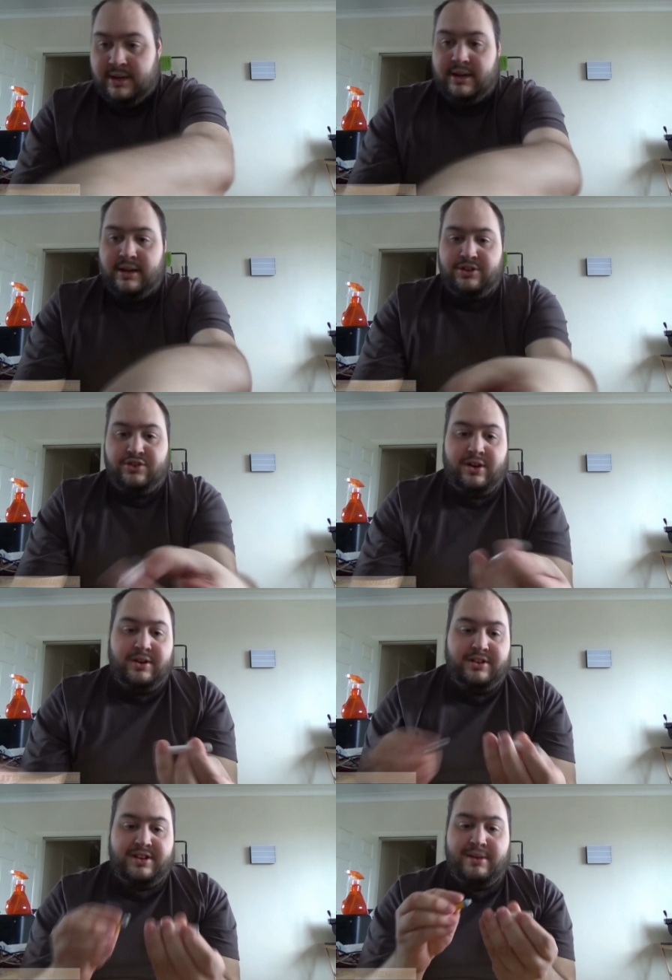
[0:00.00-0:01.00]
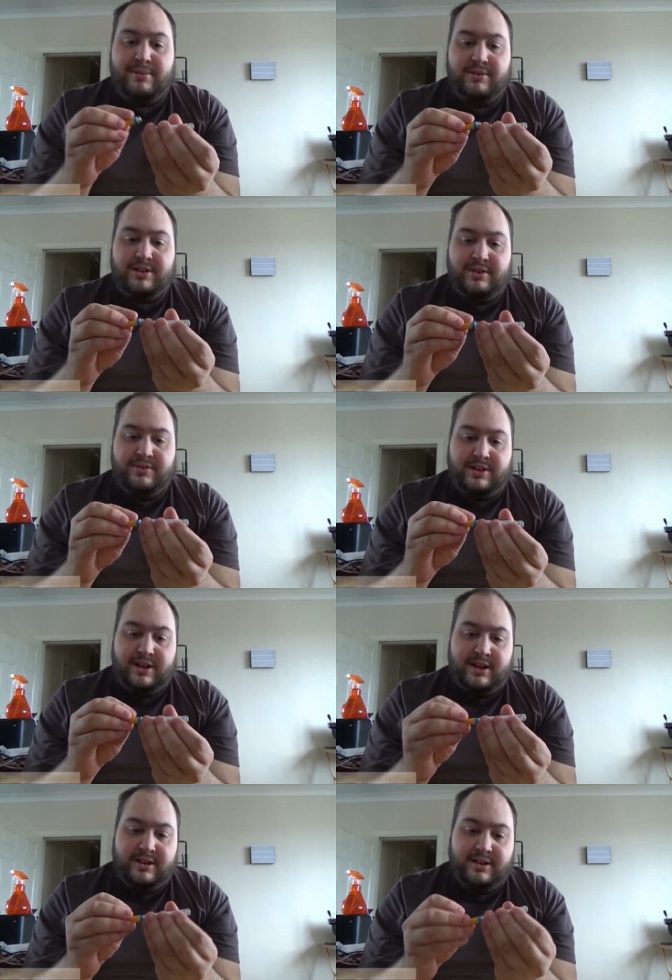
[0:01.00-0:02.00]
Let's try it on the 10 Motives
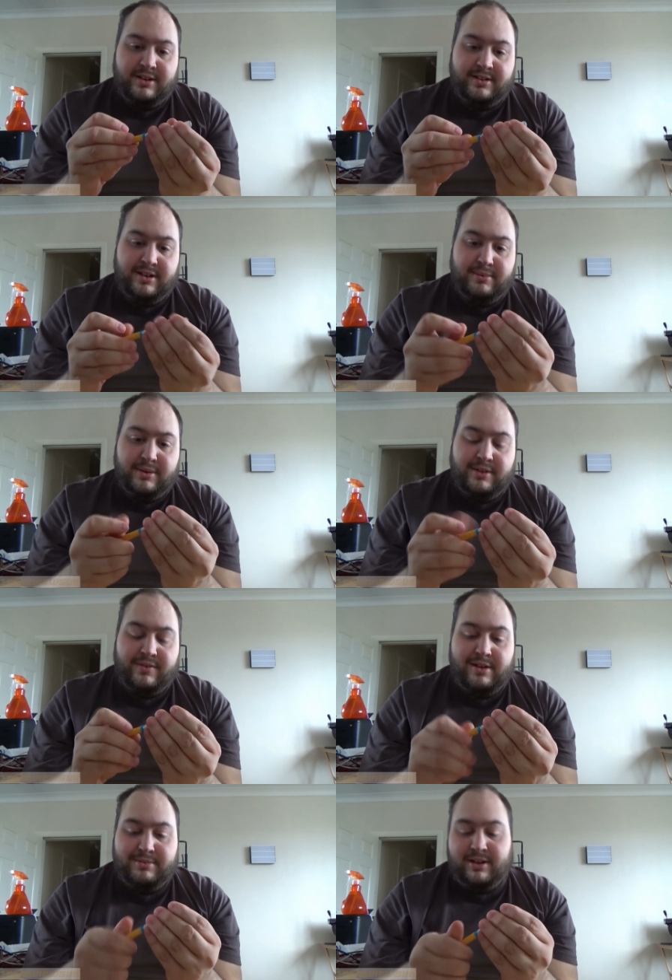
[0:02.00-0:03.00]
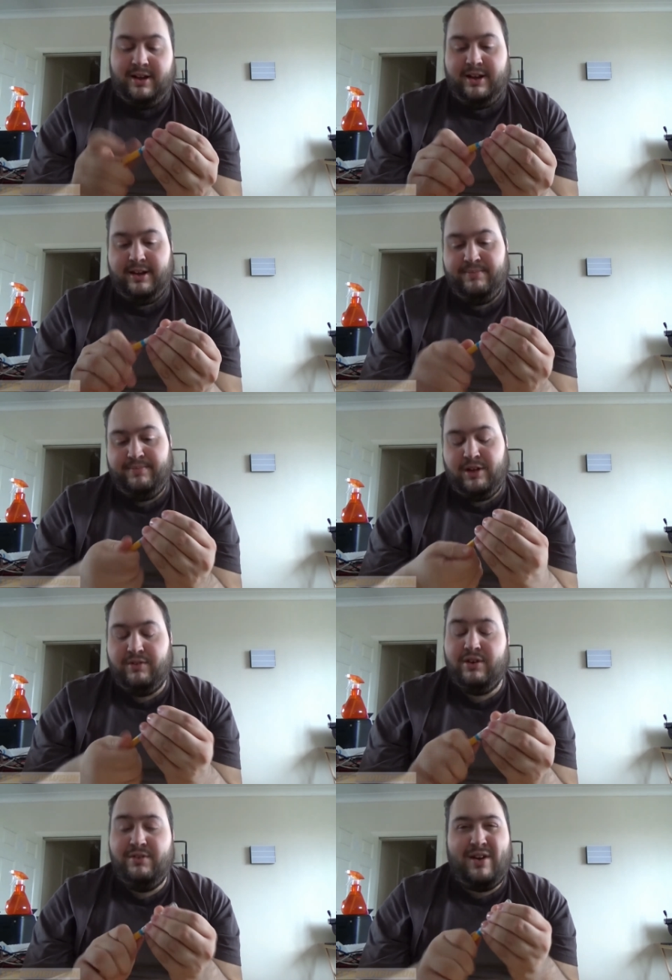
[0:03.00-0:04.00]
and see what it vapes like. I've
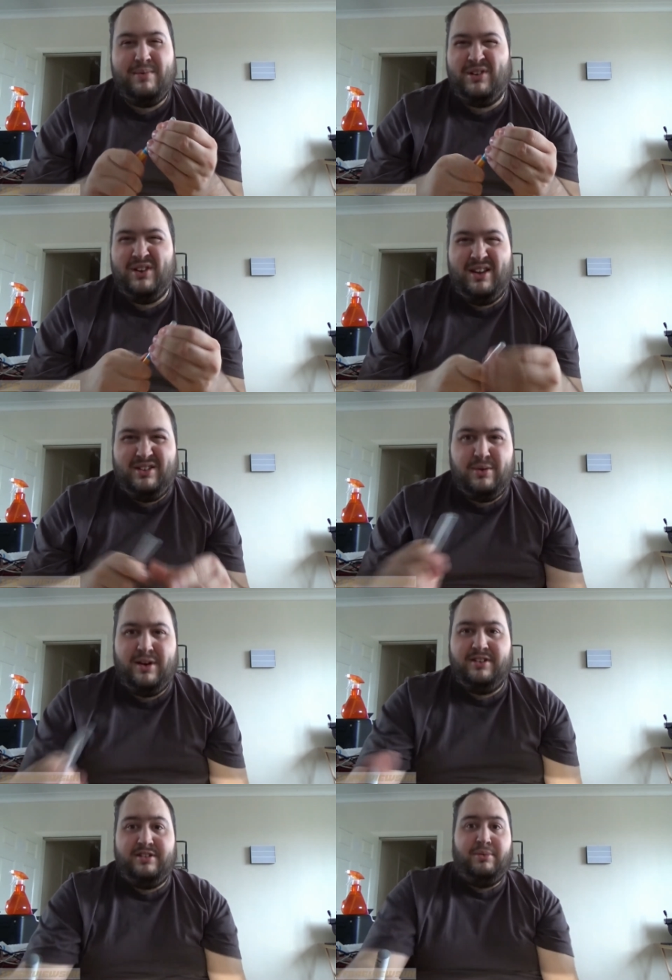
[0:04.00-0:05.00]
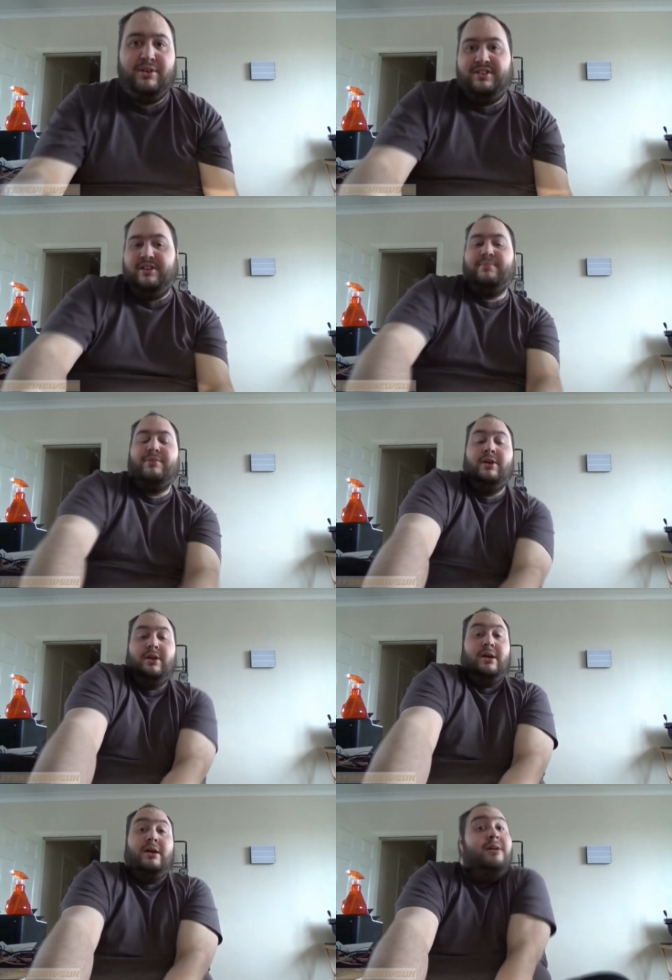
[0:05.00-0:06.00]
already vaped on it, it's quite disappointing.
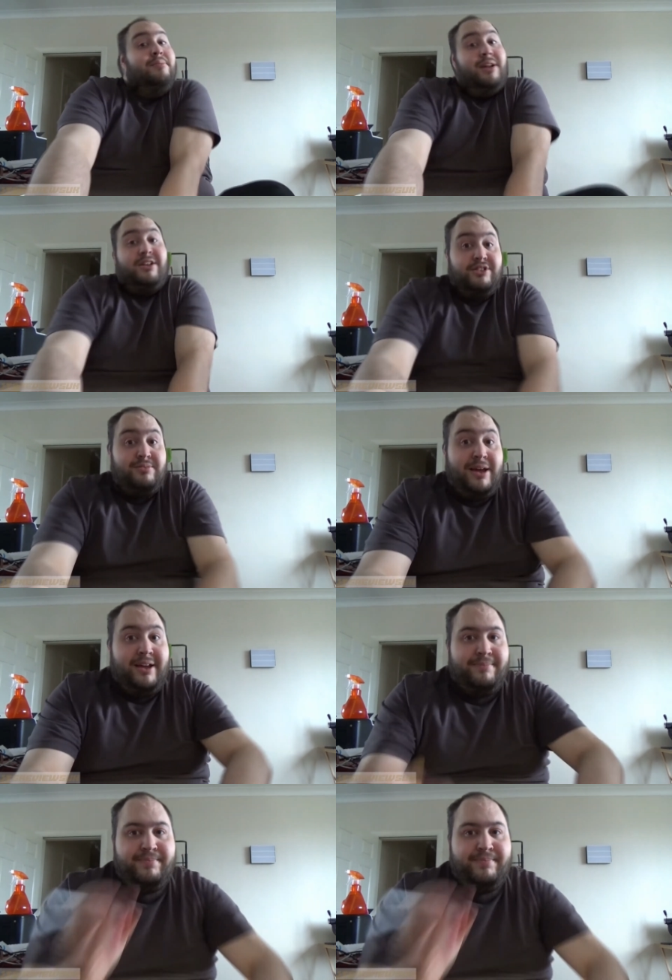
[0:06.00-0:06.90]
But that's just me.